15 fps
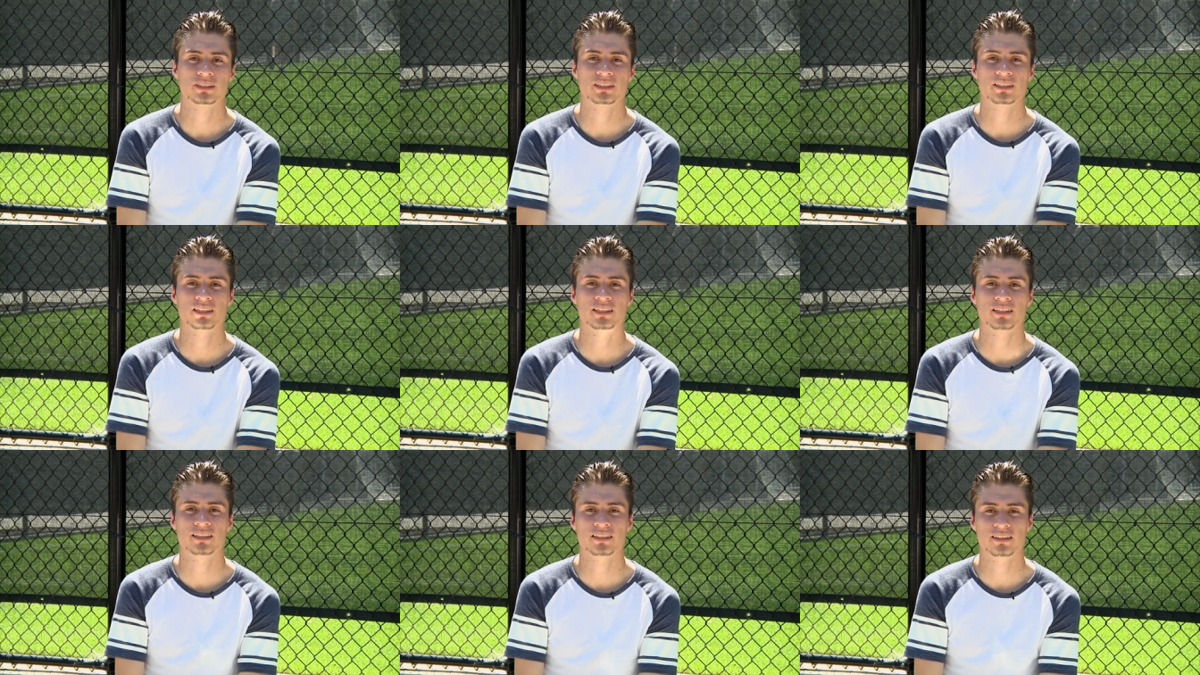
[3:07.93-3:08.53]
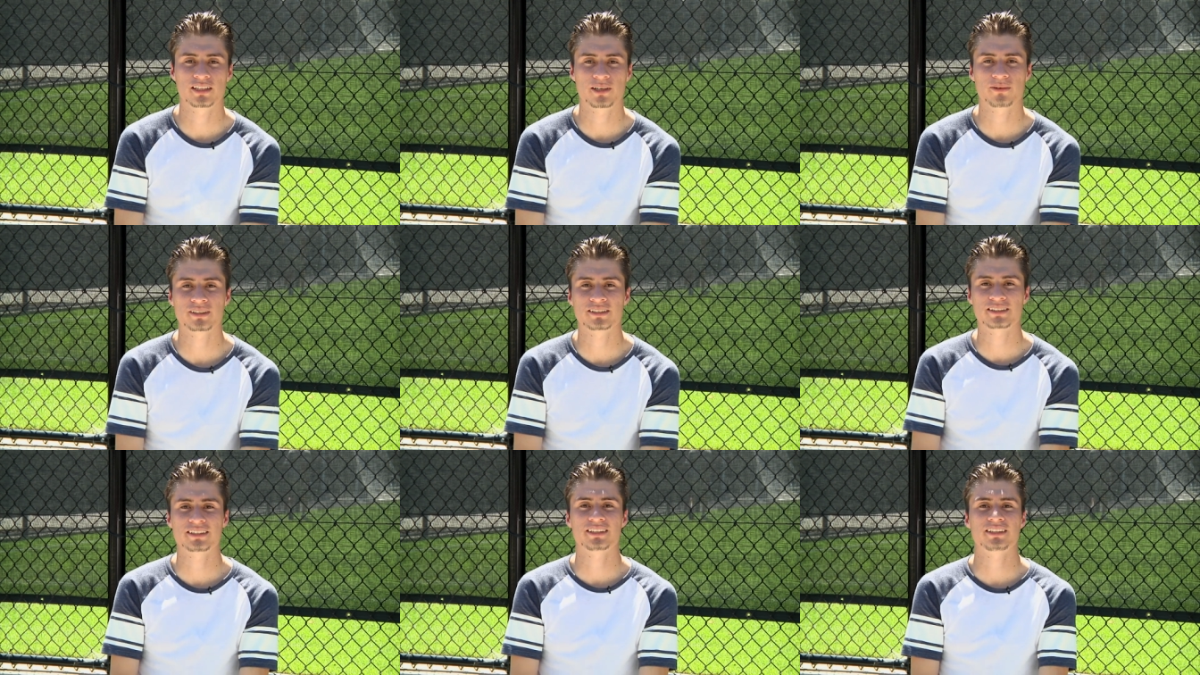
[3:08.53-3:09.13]
And that
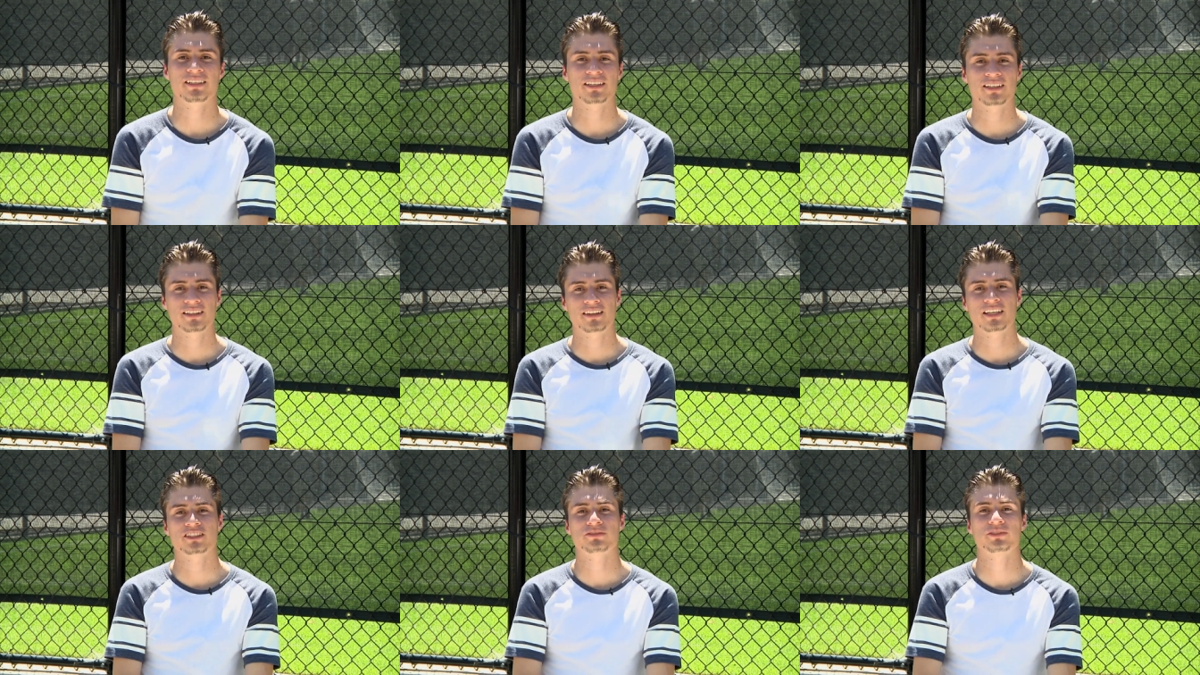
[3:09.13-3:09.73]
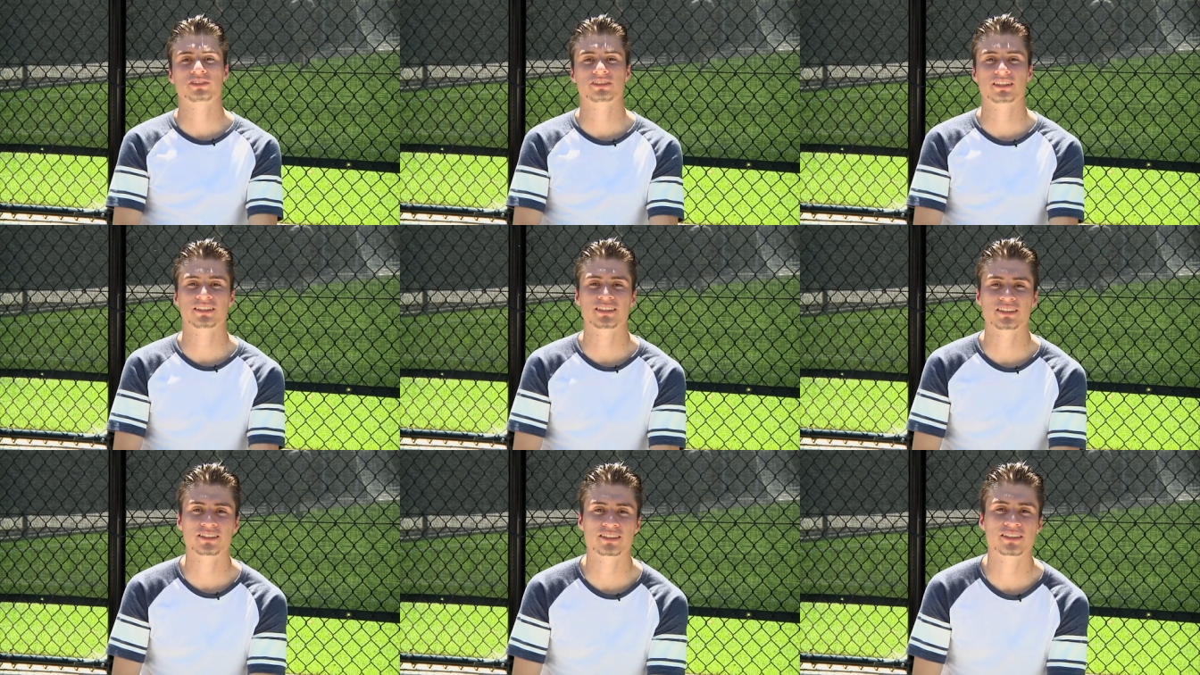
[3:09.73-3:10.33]
was it. thanks for
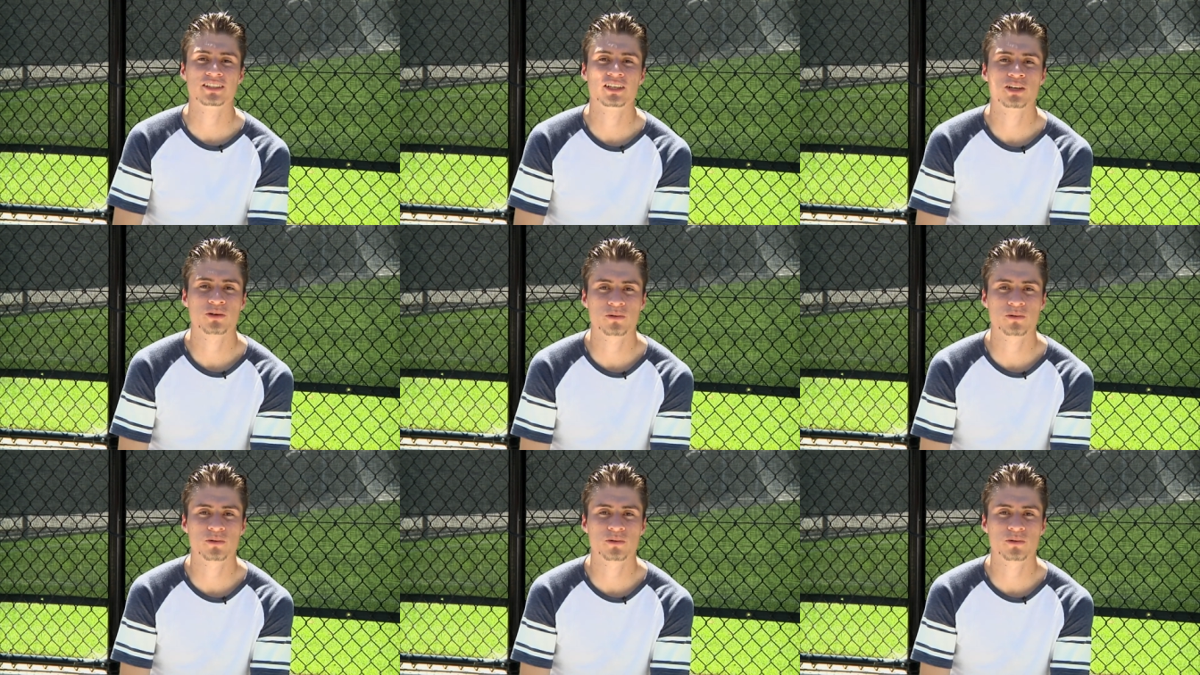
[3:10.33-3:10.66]
sending your